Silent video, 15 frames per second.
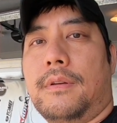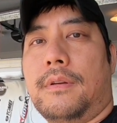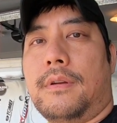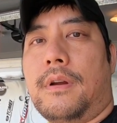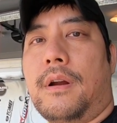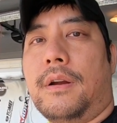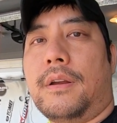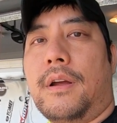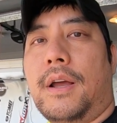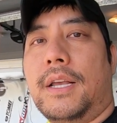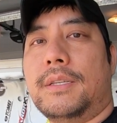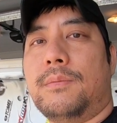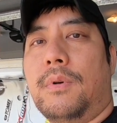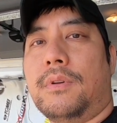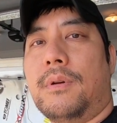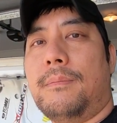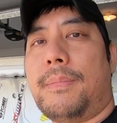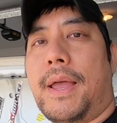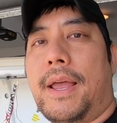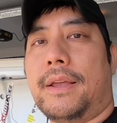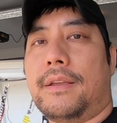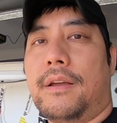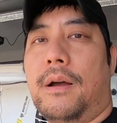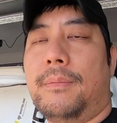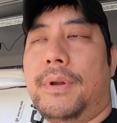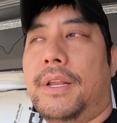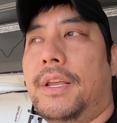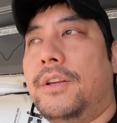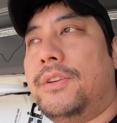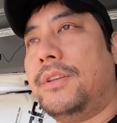Alright guys, welcome back. I'm
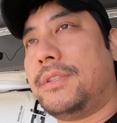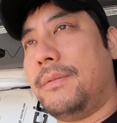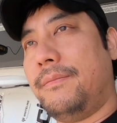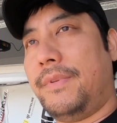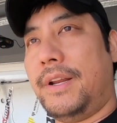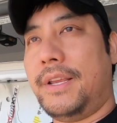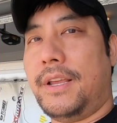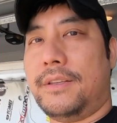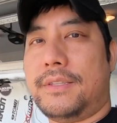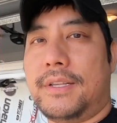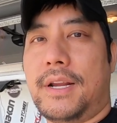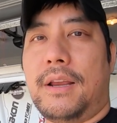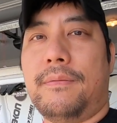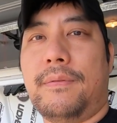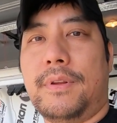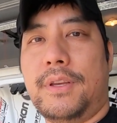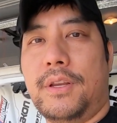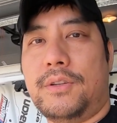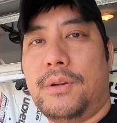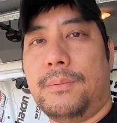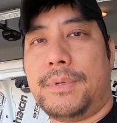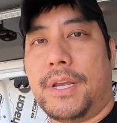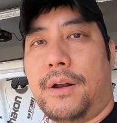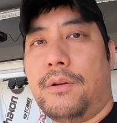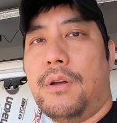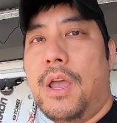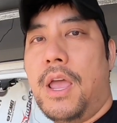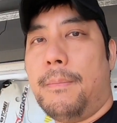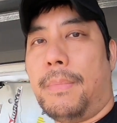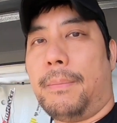going to shoot some videos today for the YouTube channel,
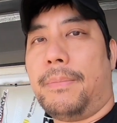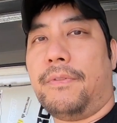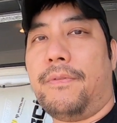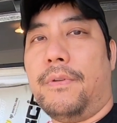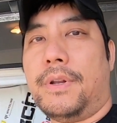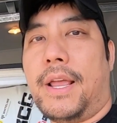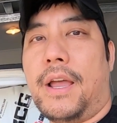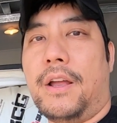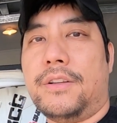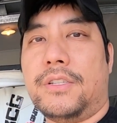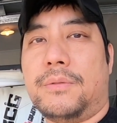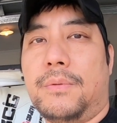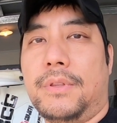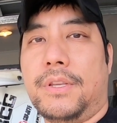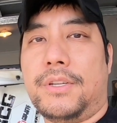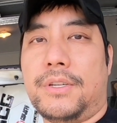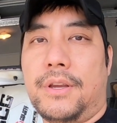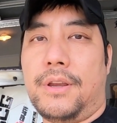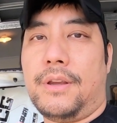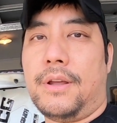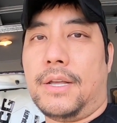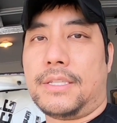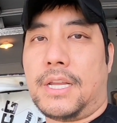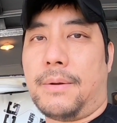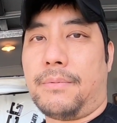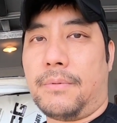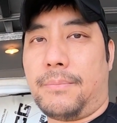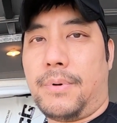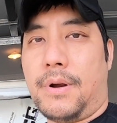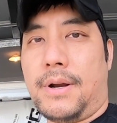but before that I just wanted to show you guys a
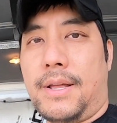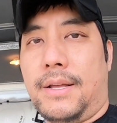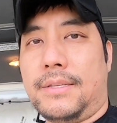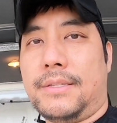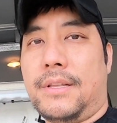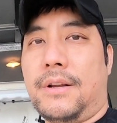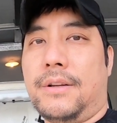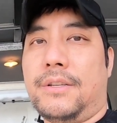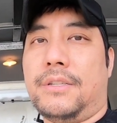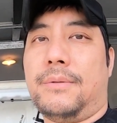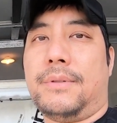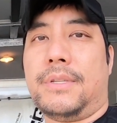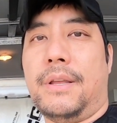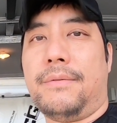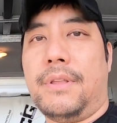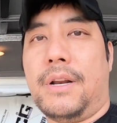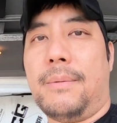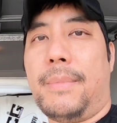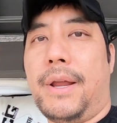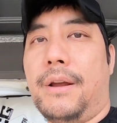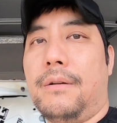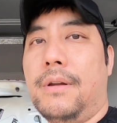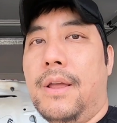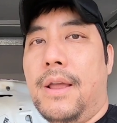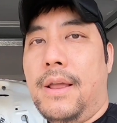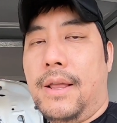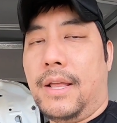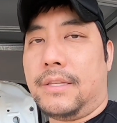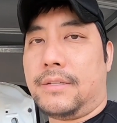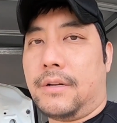couple of products that I just received in the mail.
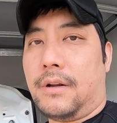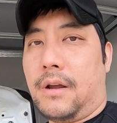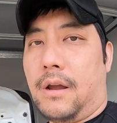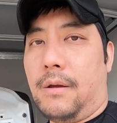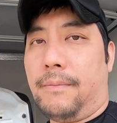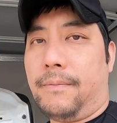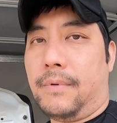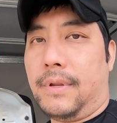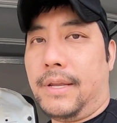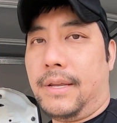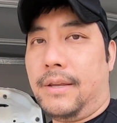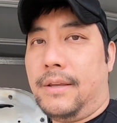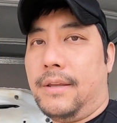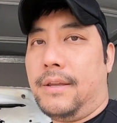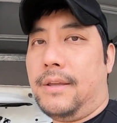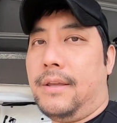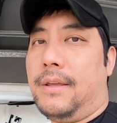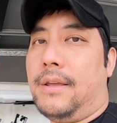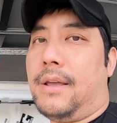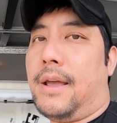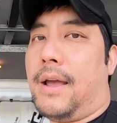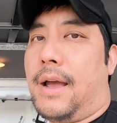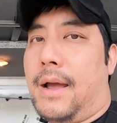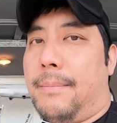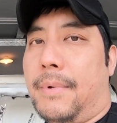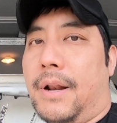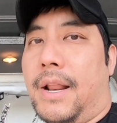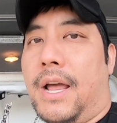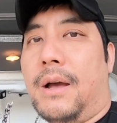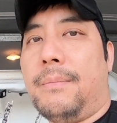It's going to hopefully
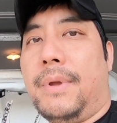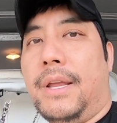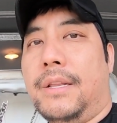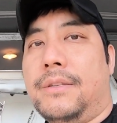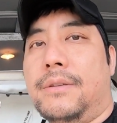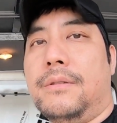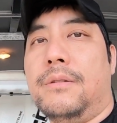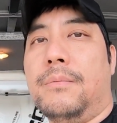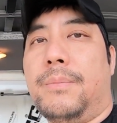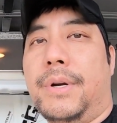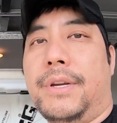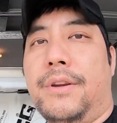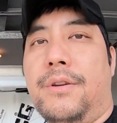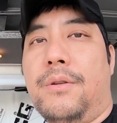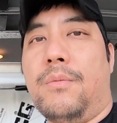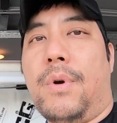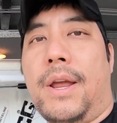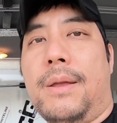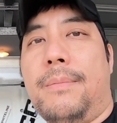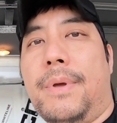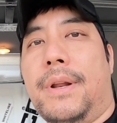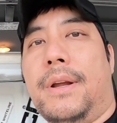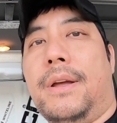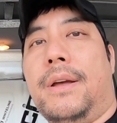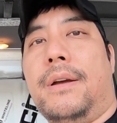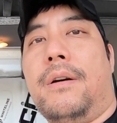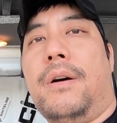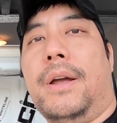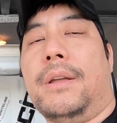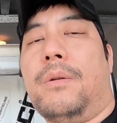allow me to bring you way
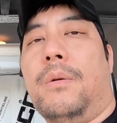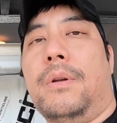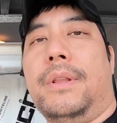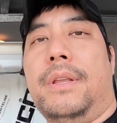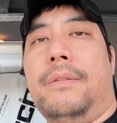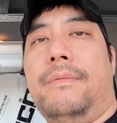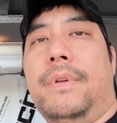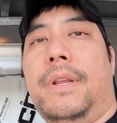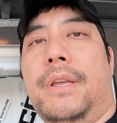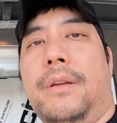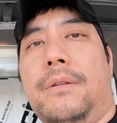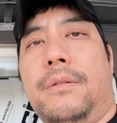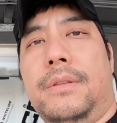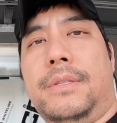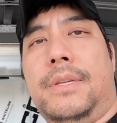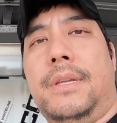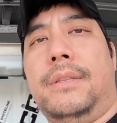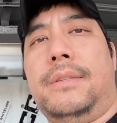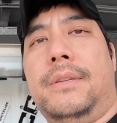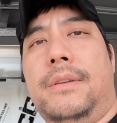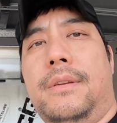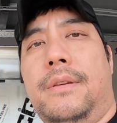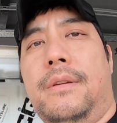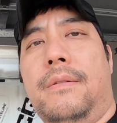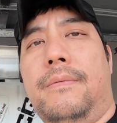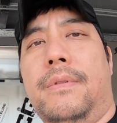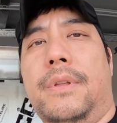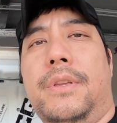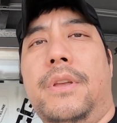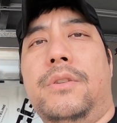better high quality video content
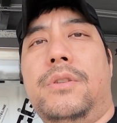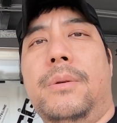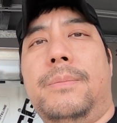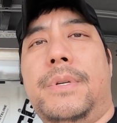for the YouTube